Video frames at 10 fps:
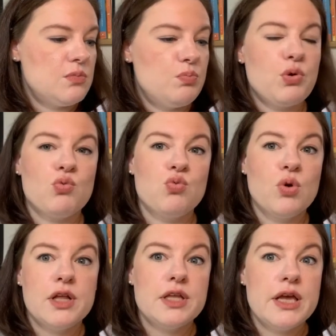
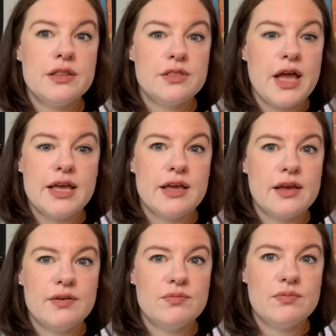really, like,
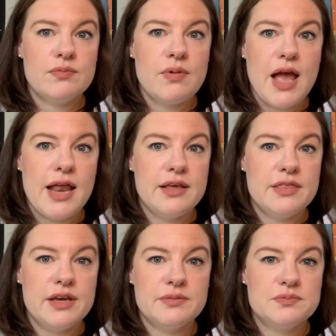
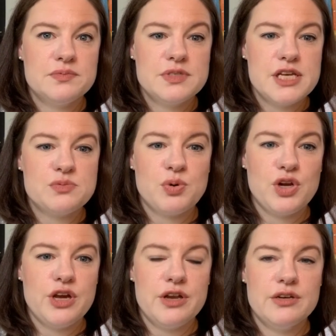anything tastes
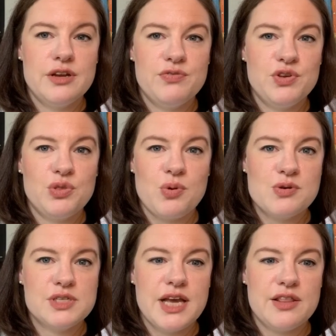pretty good if you throw
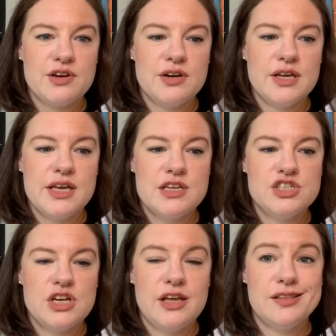it together in a
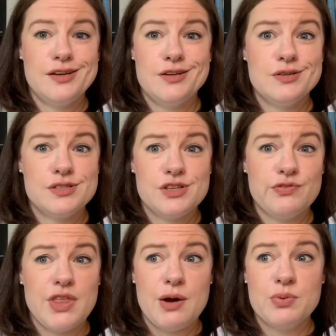quiche. And then you can
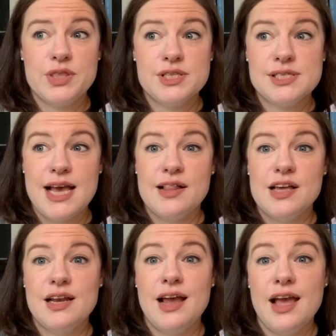serve that with a
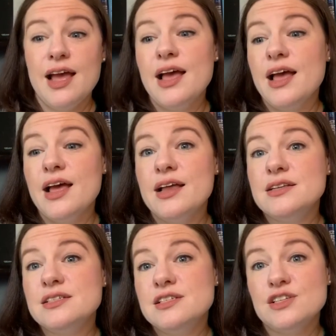salad
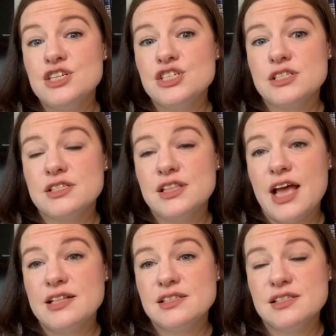and delicious.
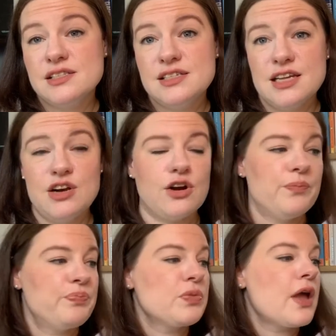That's dinner
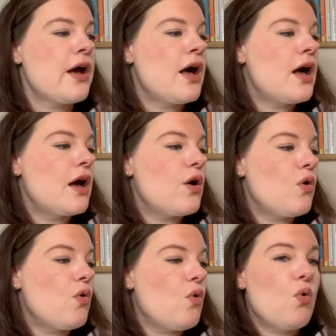
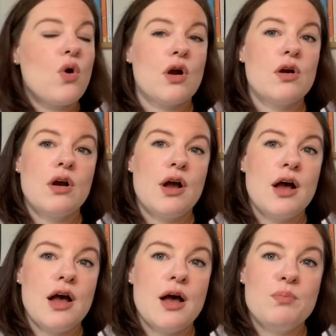or
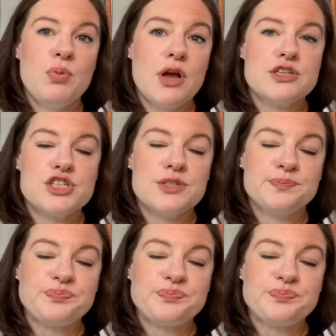brunch.